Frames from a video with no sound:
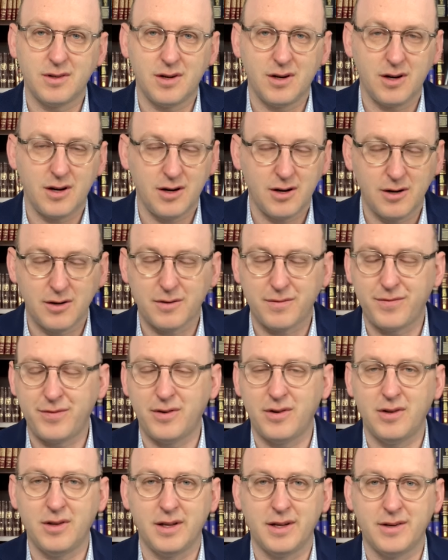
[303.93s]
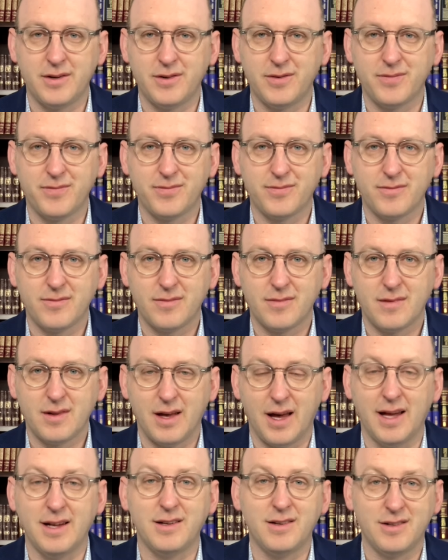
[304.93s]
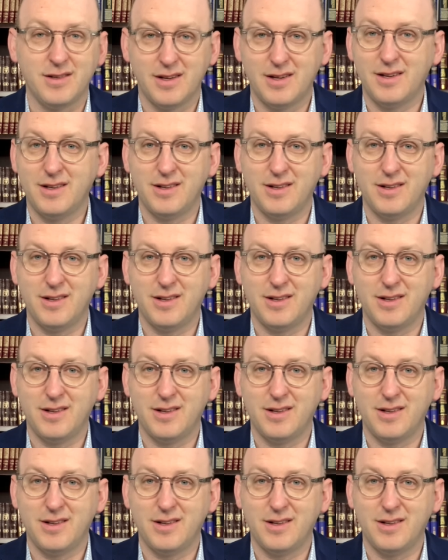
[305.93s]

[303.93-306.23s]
hurtful and and